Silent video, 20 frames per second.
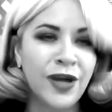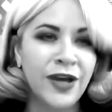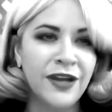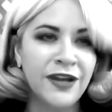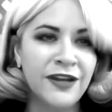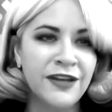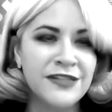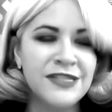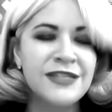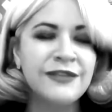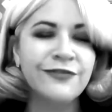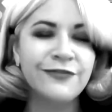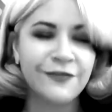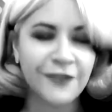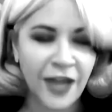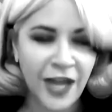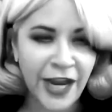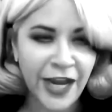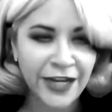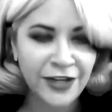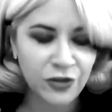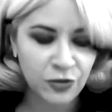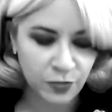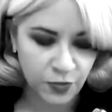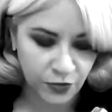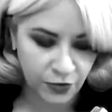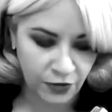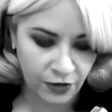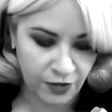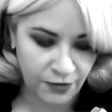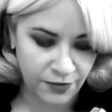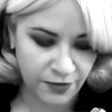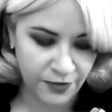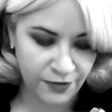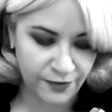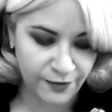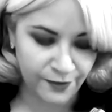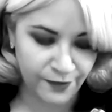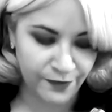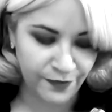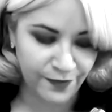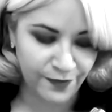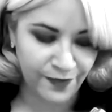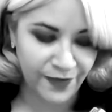kind of define your problem